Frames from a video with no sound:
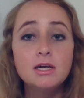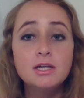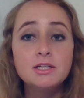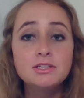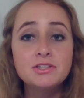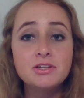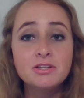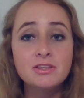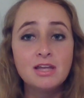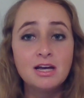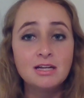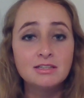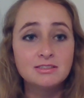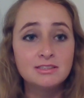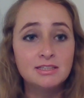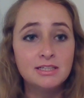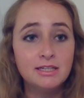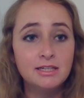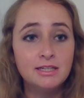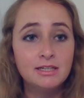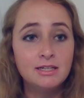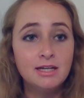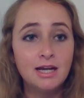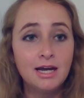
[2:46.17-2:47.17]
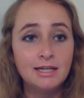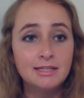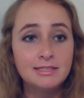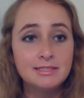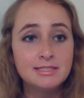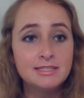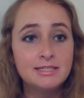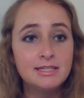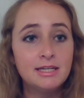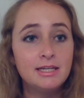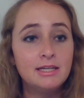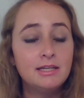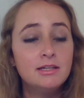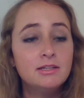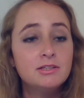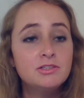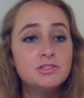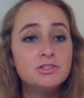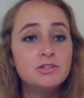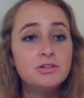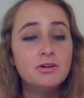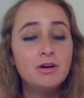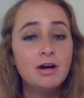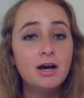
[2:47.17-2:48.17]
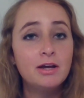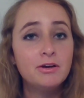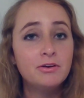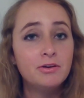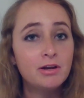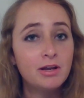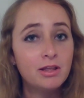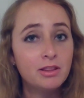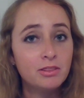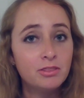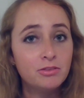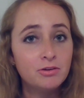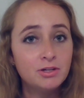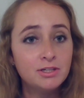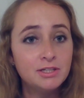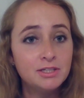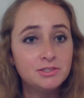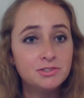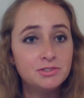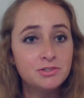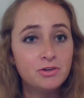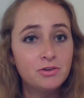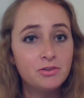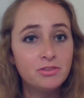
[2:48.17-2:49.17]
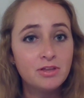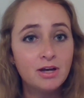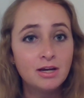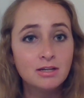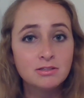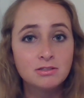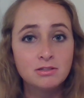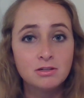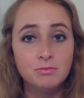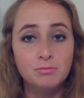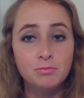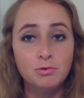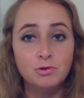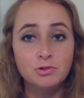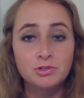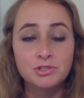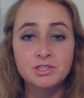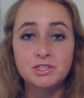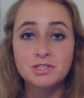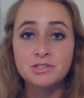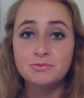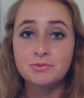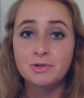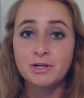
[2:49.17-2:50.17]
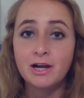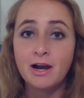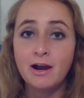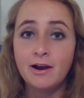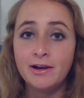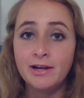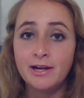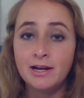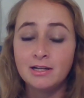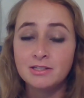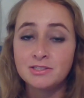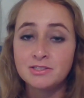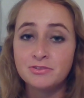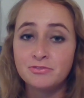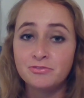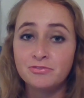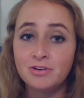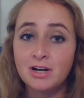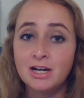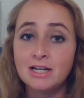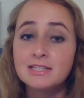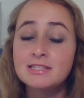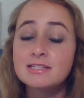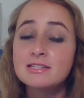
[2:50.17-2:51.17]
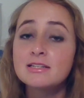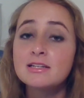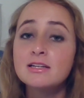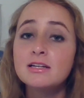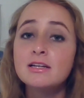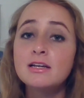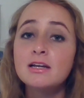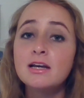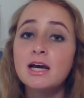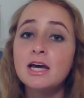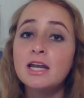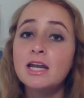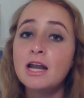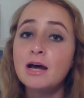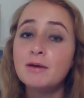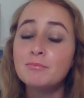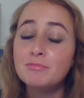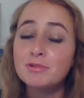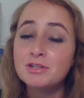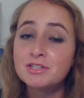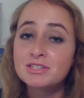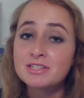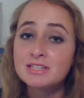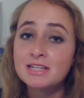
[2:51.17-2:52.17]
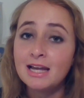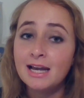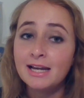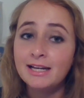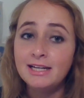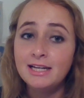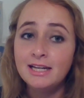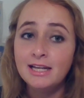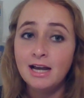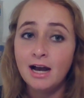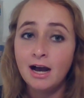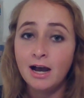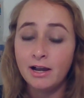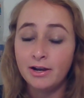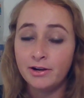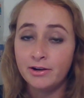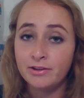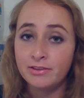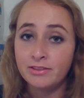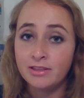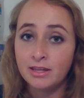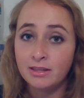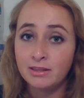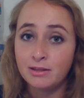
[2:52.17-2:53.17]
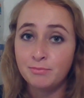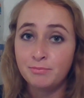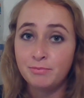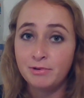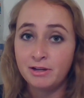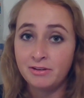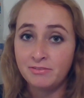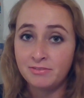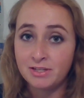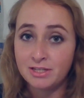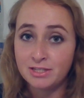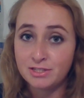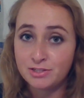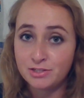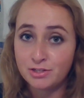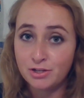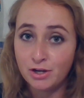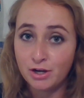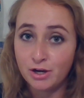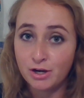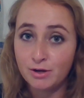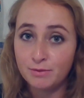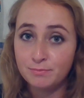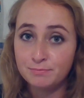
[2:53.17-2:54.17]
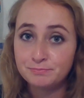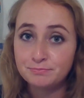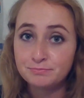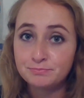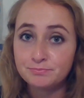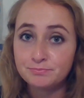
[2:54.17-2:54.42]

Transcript: In 2019, 232,000 abortions were carried out in France, a number slightly higher than the previous year.